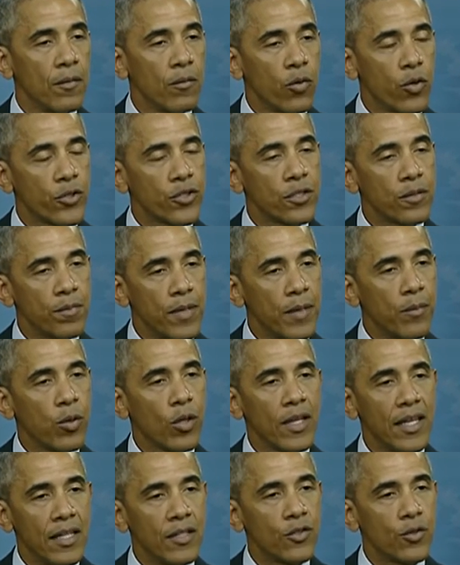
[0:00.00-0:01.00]
pushes
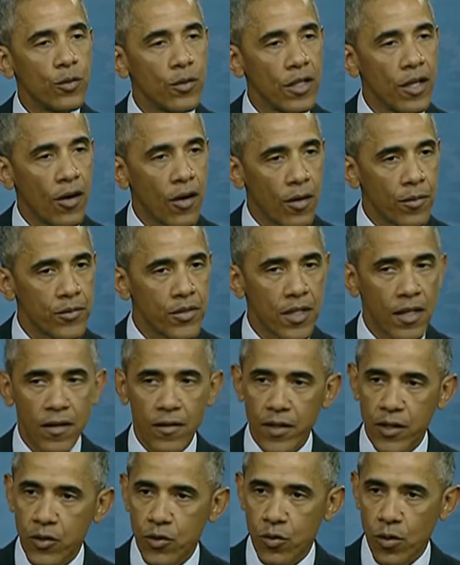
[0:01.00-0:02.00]
people into the arms
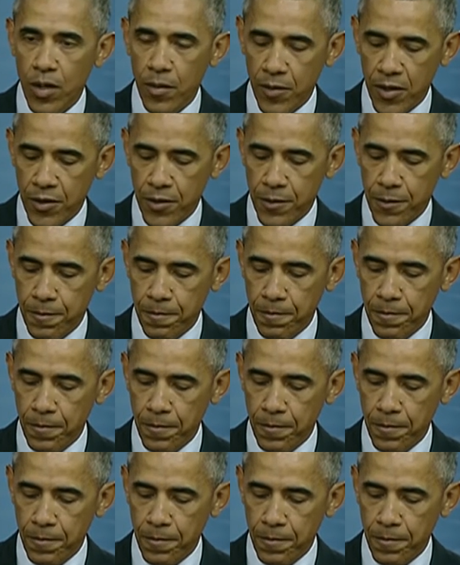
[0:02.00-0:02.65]
of extremists.